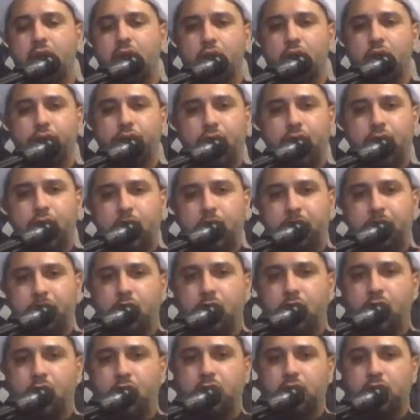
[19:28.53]
of
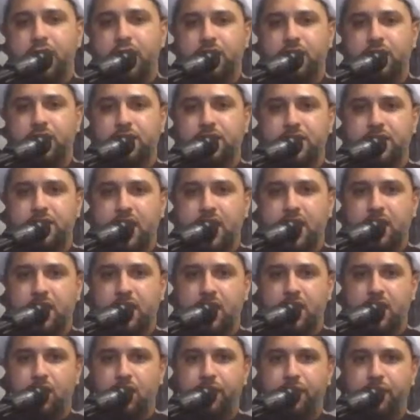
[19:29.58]
upholding the
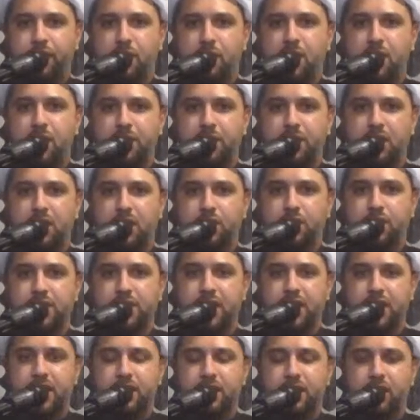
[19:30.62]
ziyarah of Imam
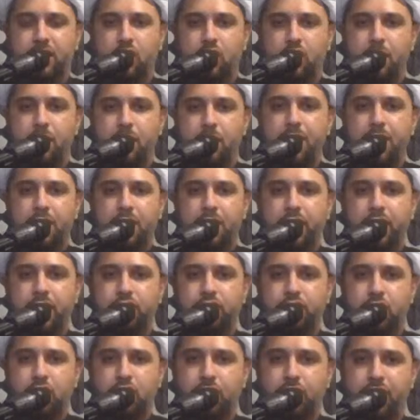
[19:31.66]
al-Hussein and the
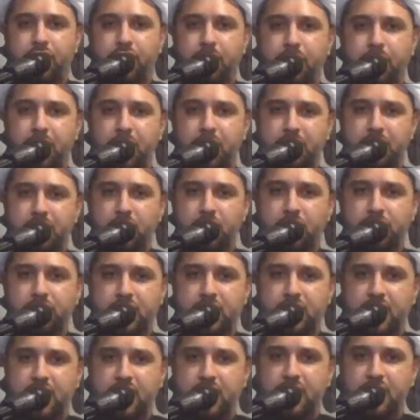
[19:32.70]
commemoration of Imam
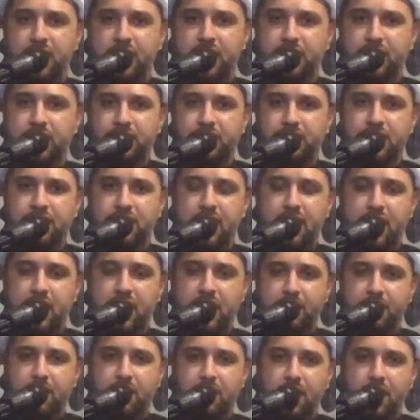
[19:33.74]
al-Hussein alayhi
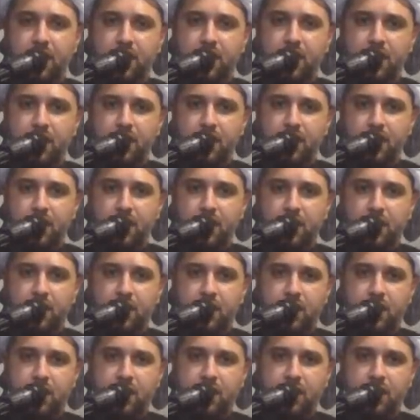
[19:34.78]
salam.
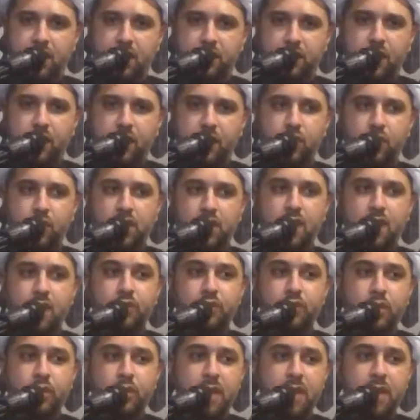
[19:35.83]
They would
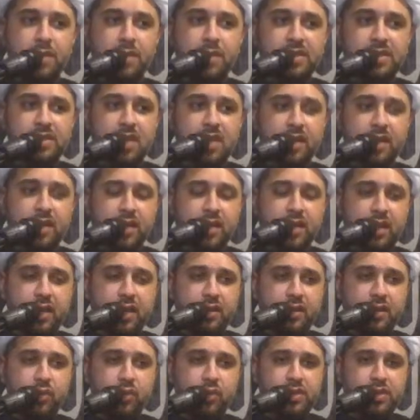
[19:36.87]
come to Imam al-Sadiq
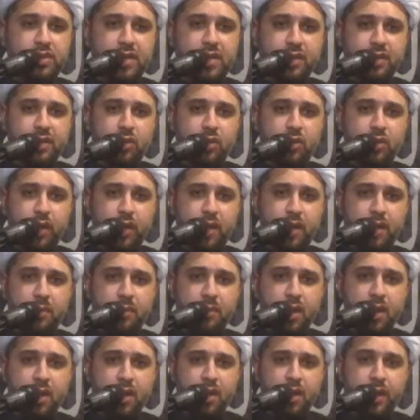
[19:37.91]
and they would say to
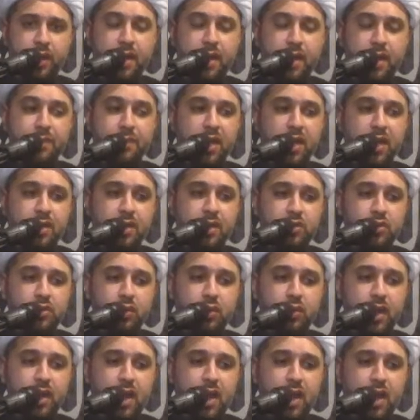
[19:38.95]
him, Yabna
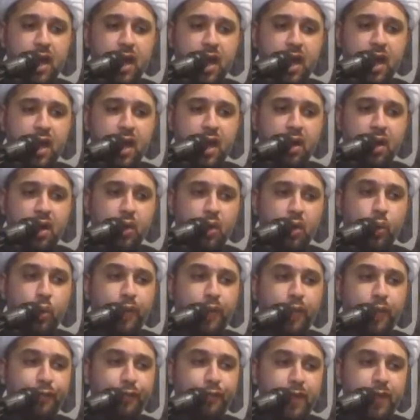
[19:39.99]
Rasulullah,
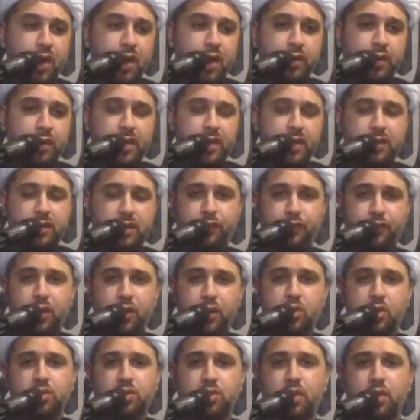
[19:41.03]
we fear that if we
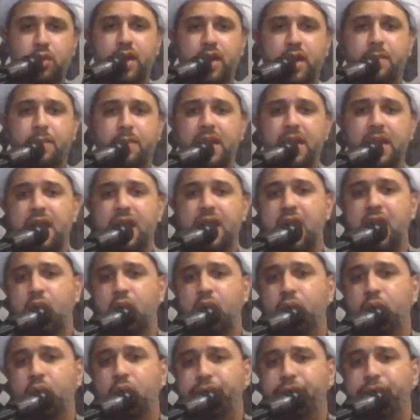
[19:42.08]
go to Karbala,